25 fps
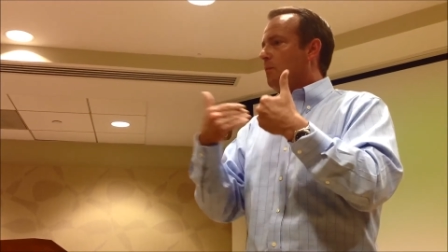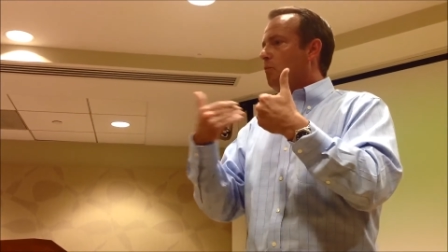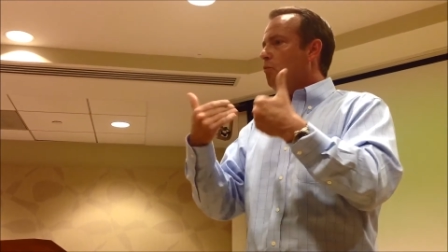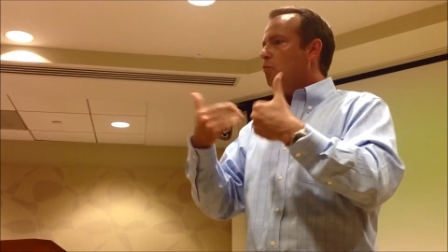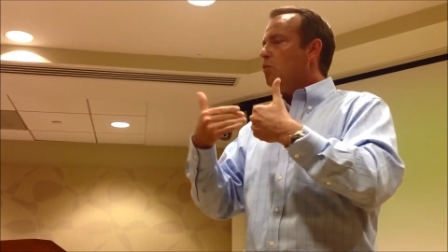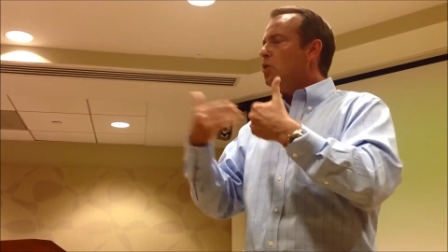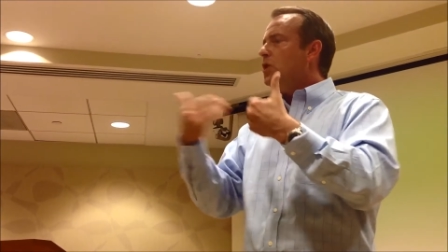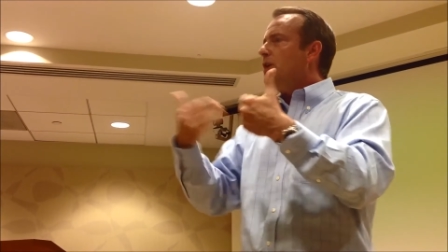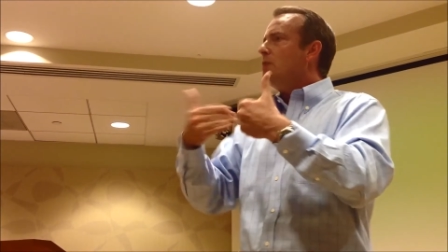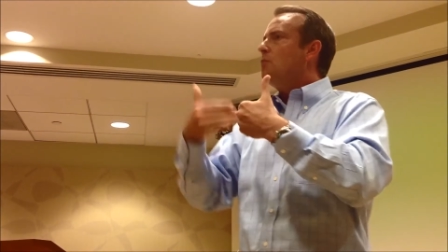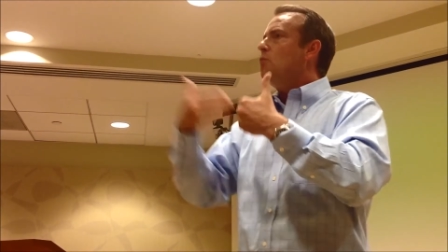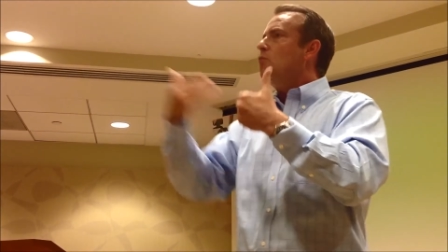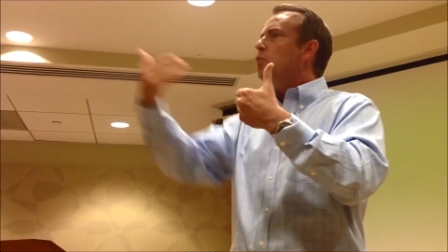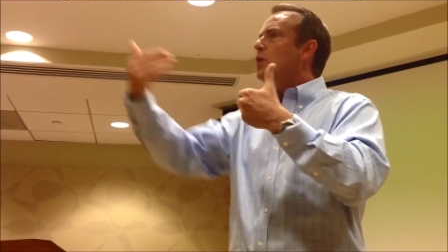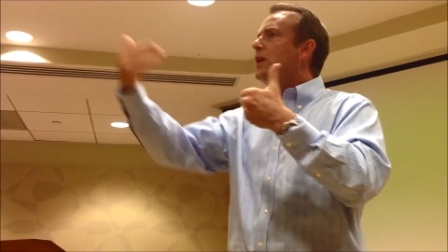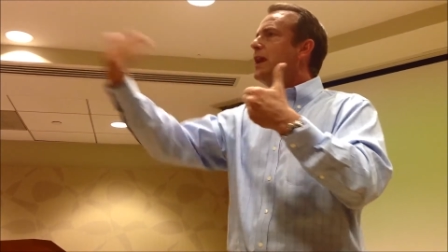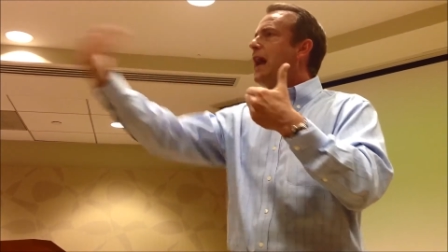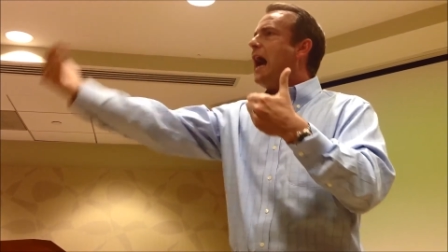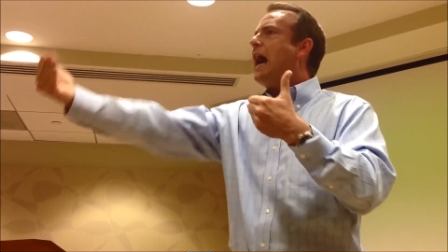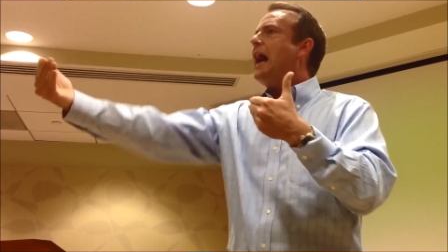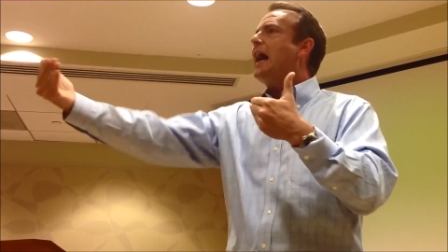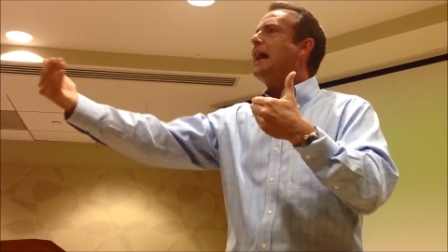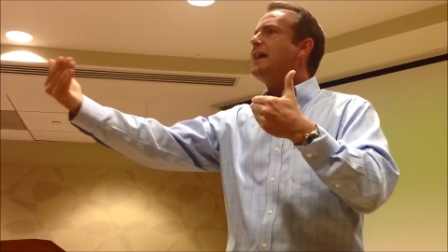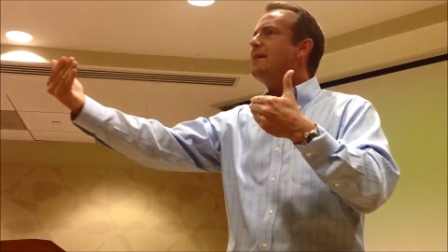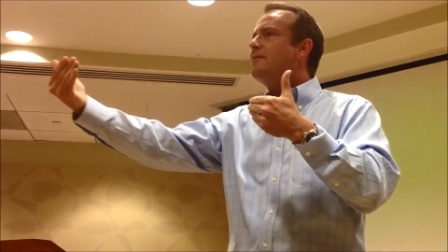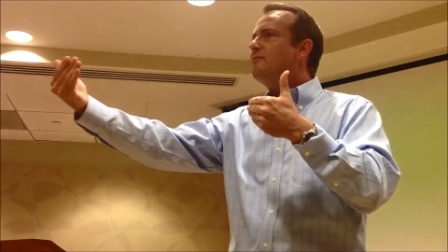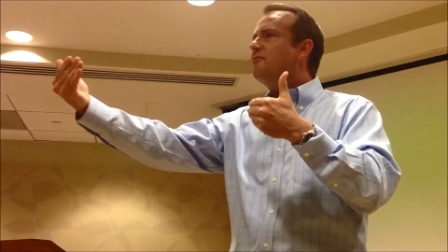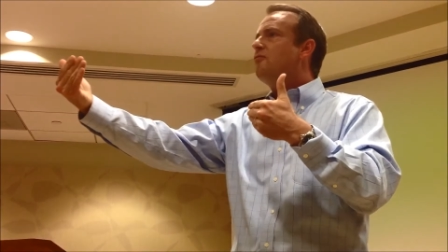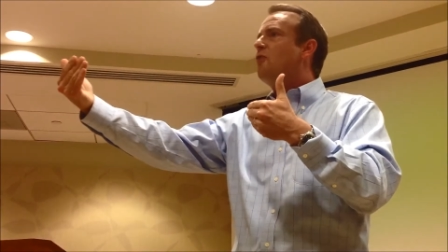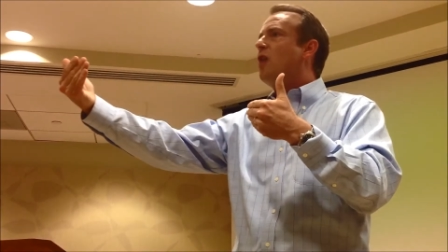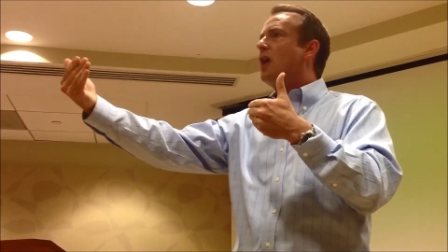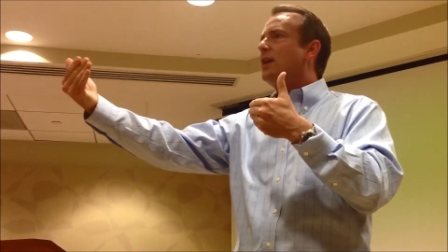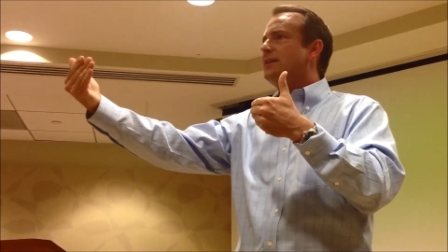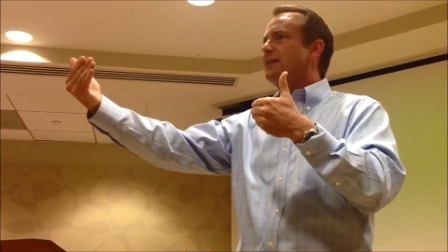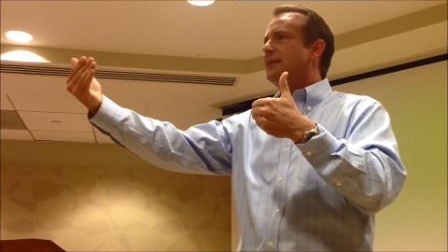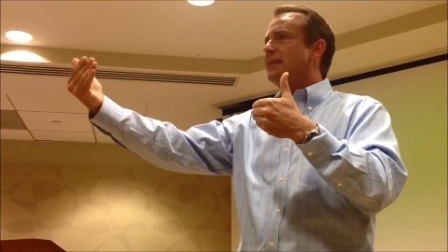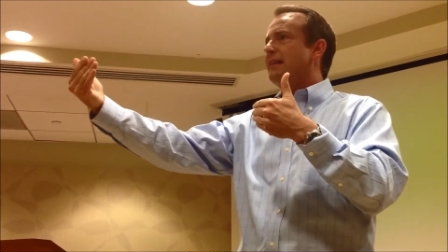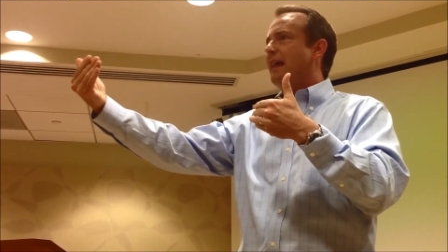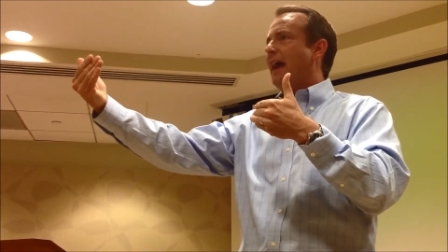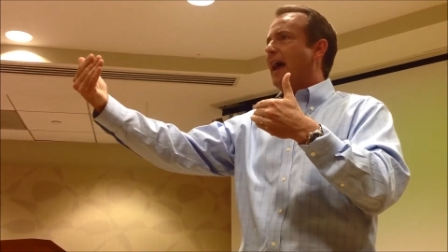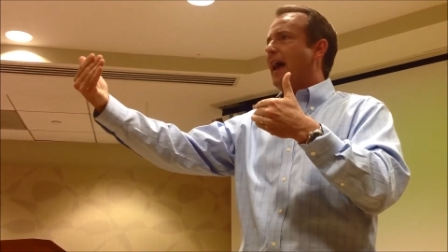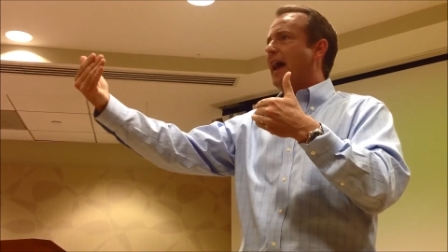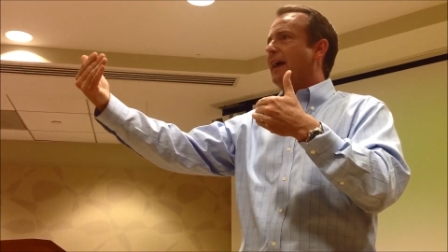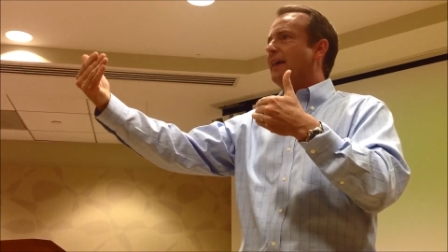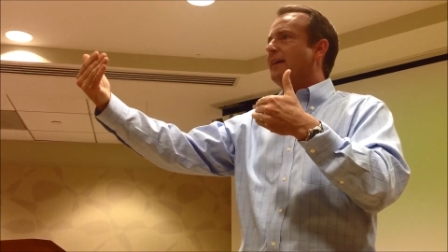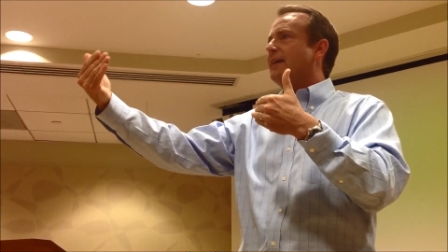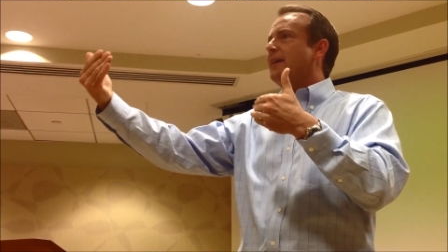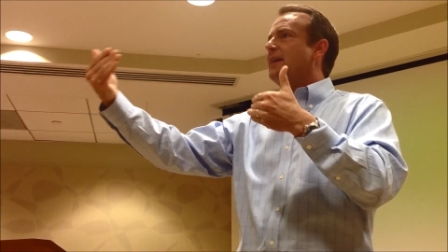would I have run to that?